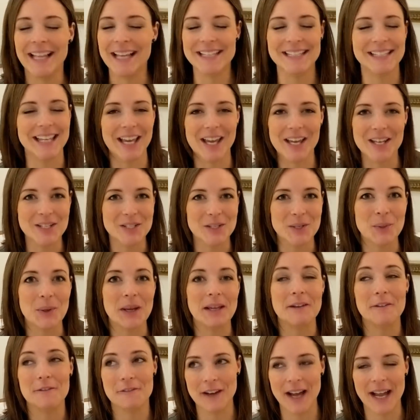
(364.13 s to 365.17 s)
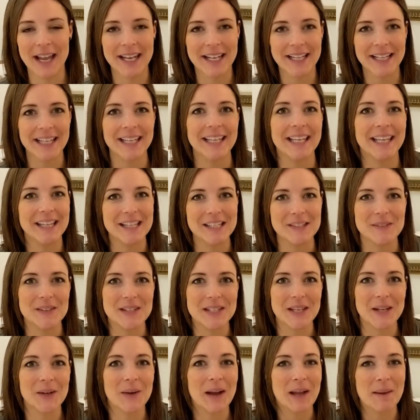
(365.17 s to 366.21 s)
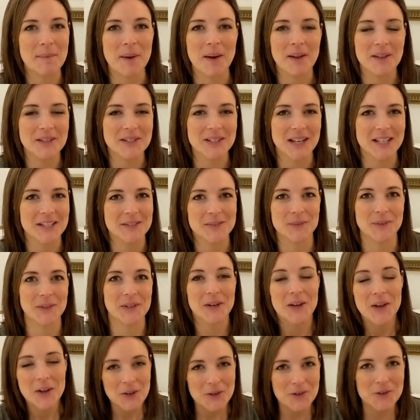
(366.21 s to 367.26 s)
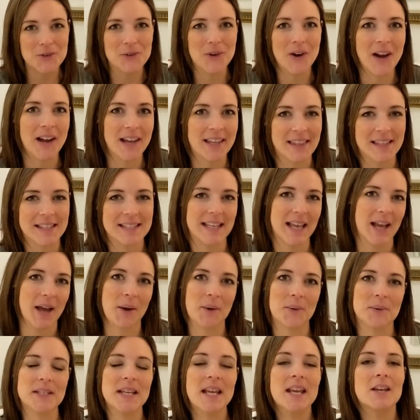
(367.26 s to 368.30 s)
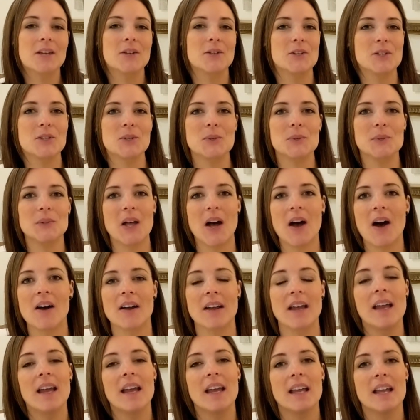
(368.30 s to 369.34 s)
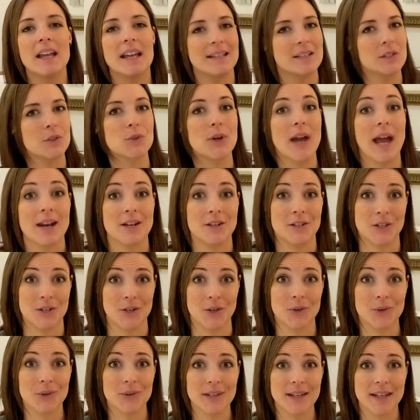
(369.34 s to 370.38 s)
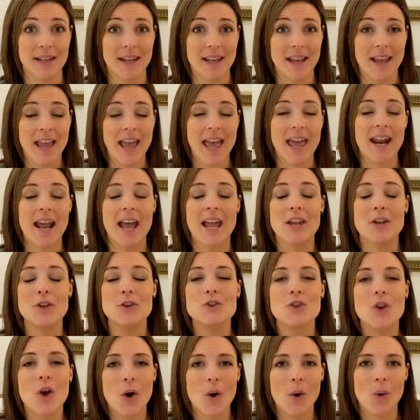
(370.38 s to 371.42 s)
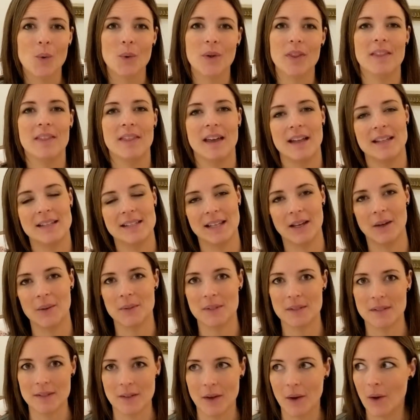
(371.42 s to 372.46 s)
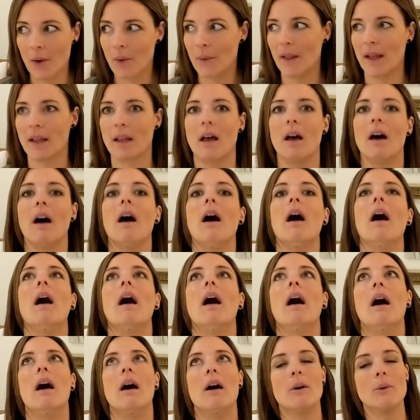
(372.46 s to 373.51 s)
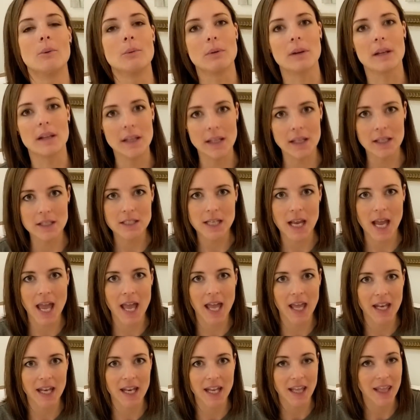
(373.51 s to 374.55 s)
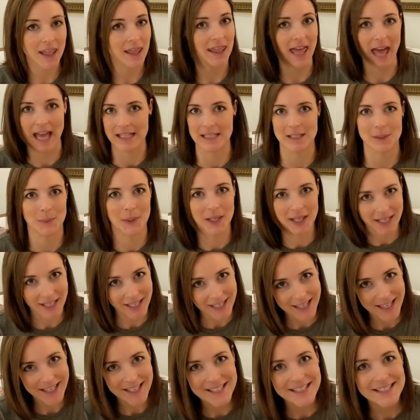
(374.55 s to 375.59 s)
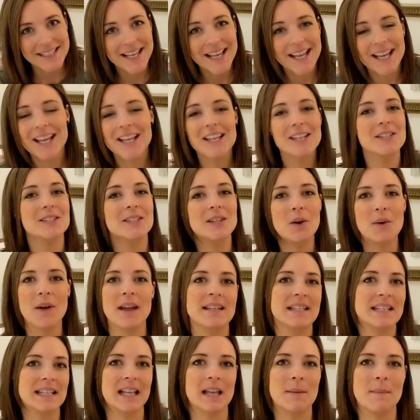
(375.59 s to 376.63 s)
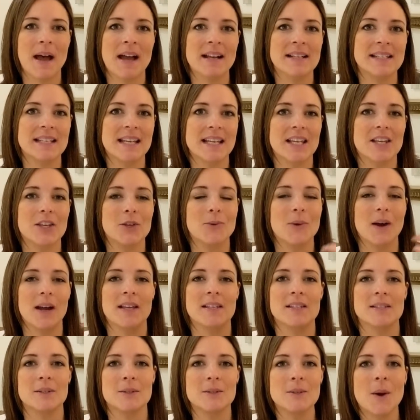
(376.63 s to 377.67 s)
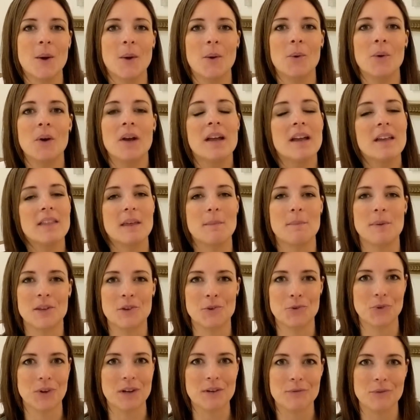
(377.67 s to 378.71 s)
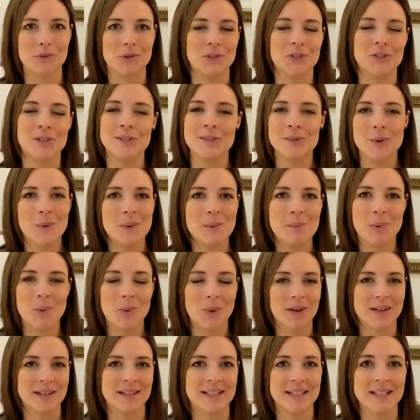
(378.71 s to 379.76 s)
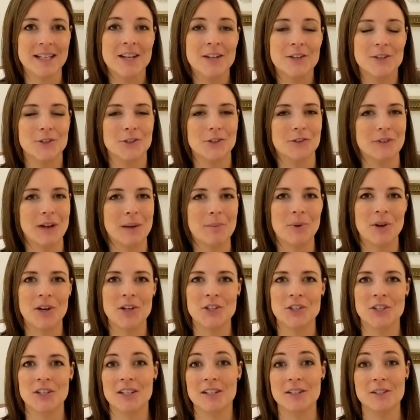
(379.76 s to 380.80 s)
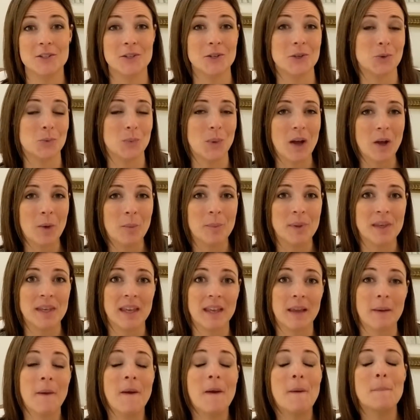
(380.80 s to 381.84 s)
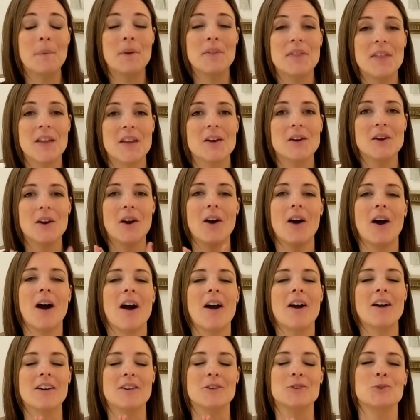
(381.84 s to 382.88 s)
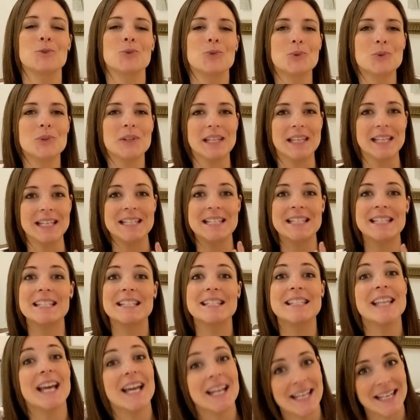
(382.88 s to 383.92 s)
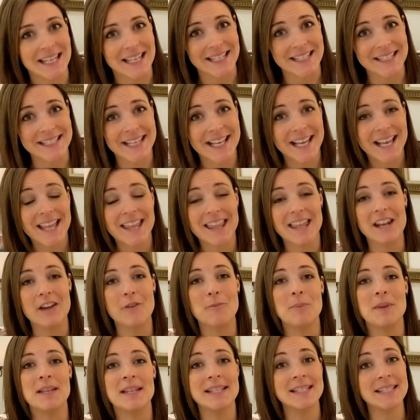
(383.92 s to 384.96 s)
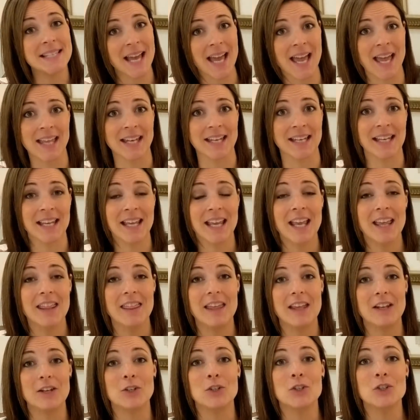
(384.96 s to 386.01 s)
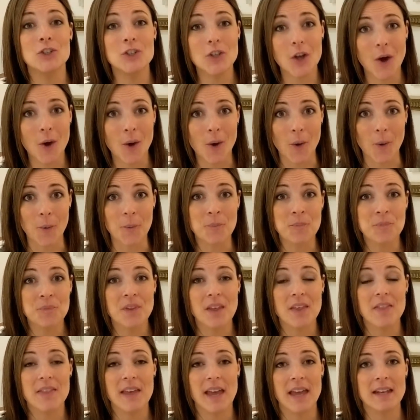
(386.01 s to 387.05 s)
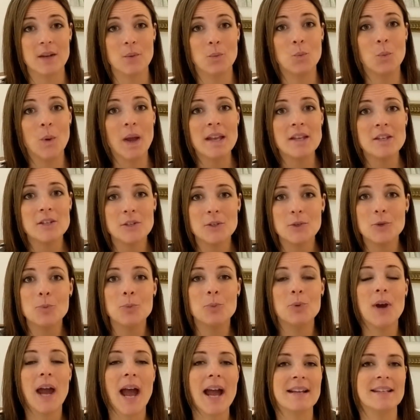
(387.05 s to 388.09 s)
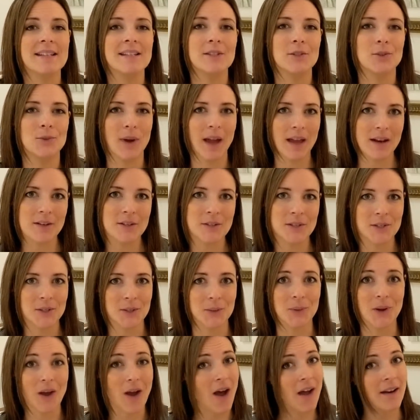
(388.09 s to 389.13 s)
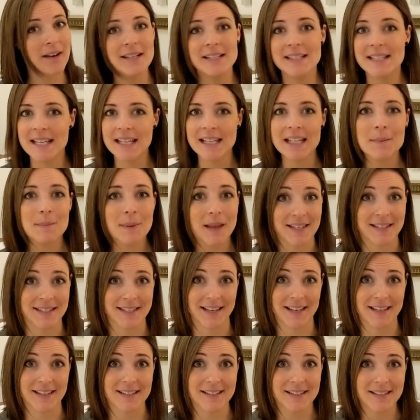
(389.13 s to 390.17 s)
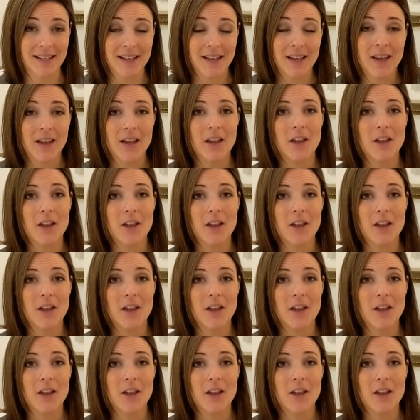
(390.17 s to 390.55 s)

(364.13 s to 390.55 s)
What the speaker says: Let's get to it finally in this video. I apologize for drawing this out too long. It's gratitude. And I know that sounds so like, oh, really, Jen? That's what it is. So anticlimactic. You guys know that being grateful is so important to your vibration, to your well-being. But there are truly studies that have been done that show that when you practice gratitude on a daily basis,